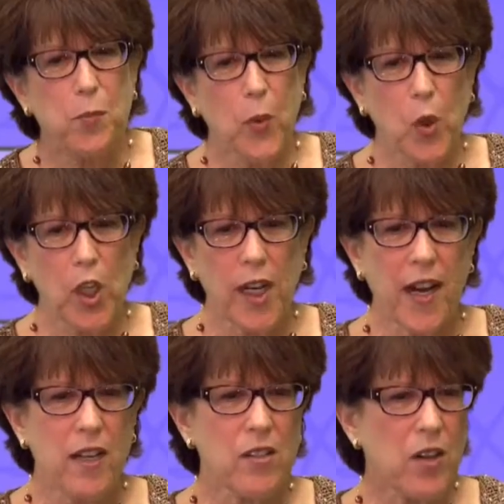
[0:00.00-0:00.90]
board,
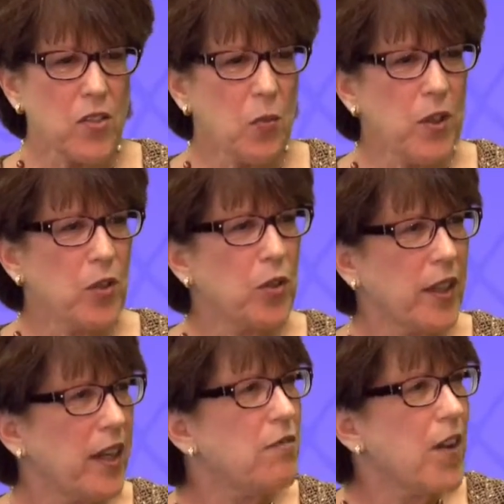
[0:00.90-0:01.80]
and it's also when they're
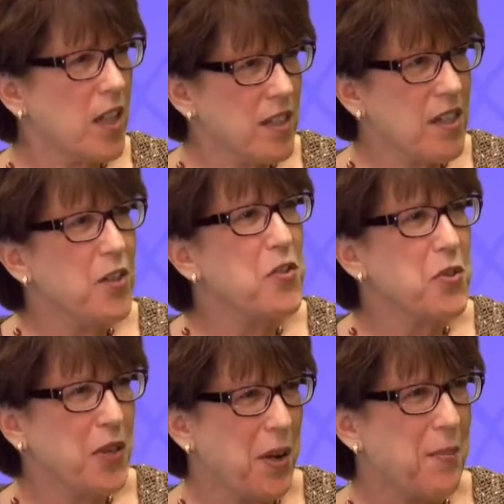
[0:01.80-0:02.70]
looking at volunteers
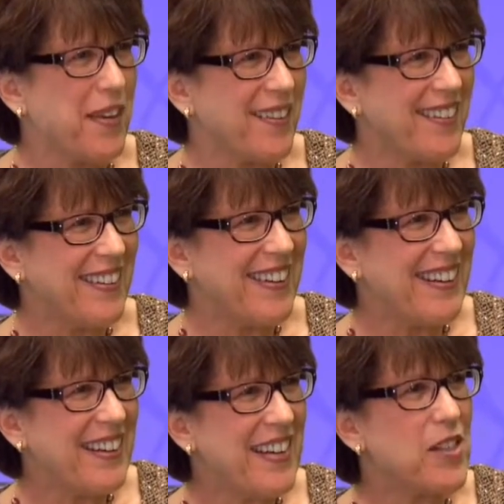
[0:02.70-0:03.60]
who come in.
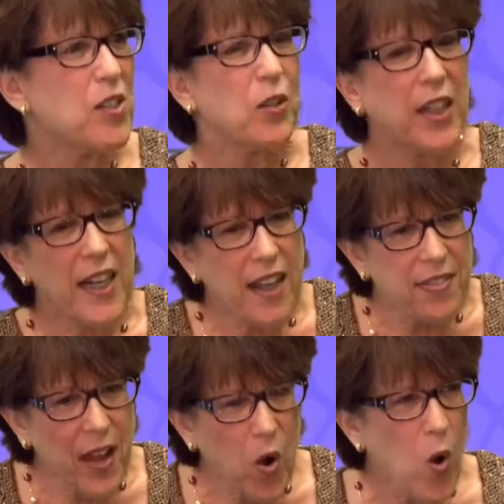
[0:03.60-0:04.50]
It's looking at
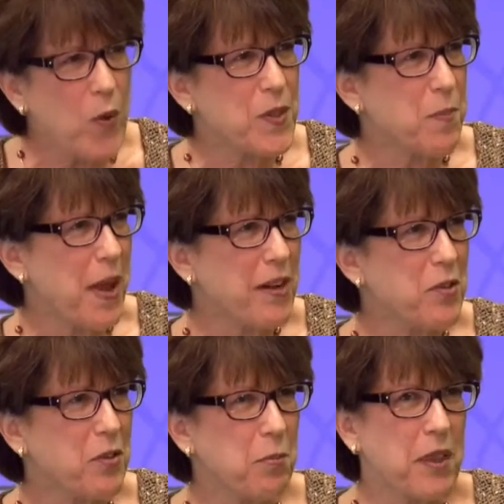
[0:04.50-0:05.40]
that whole
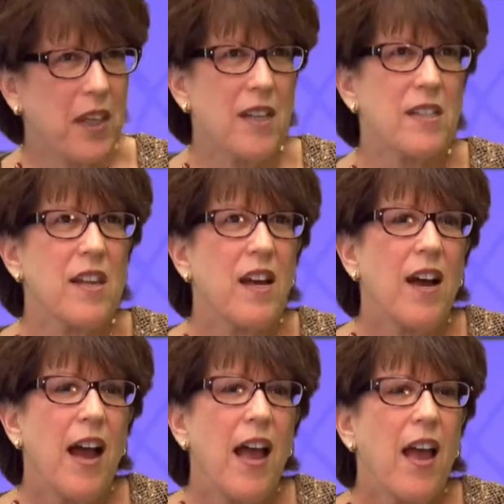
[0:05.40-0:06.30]
spectrum, because
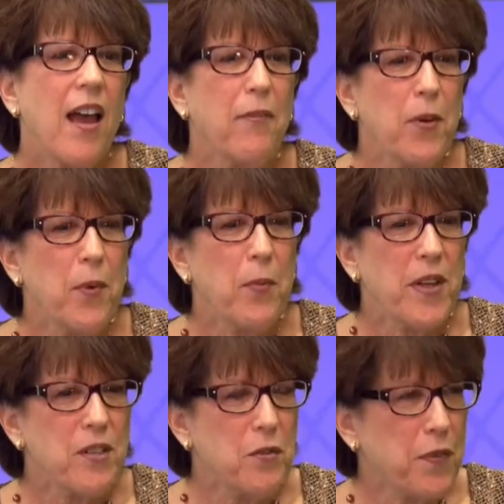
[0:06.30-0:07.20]
everyone
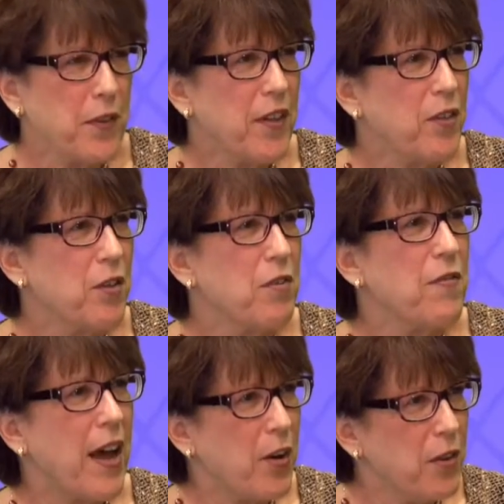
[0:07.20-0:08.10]
wants to feel that they're
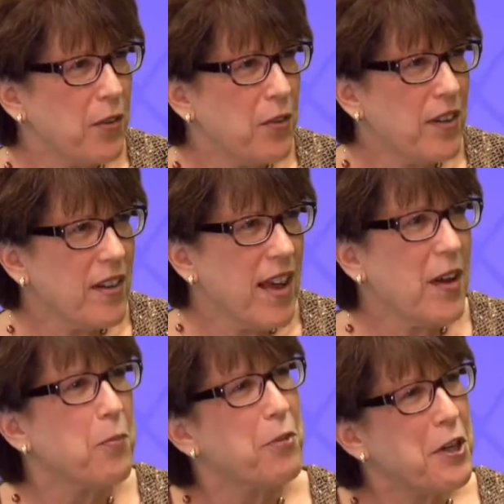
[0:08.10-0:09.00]
valued
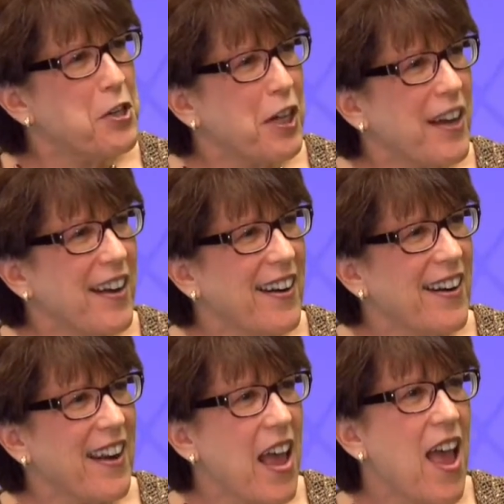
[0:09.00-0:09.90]
and
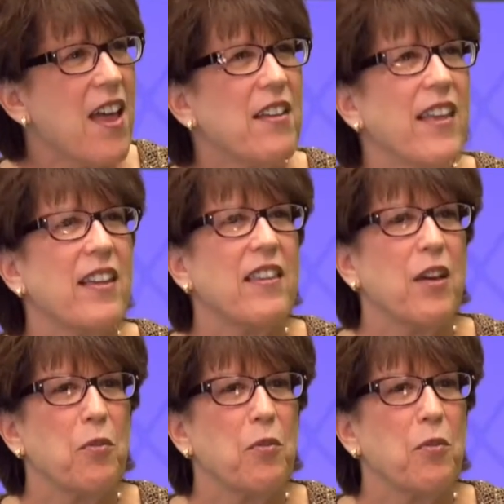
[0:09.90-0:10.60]
appreciated, and that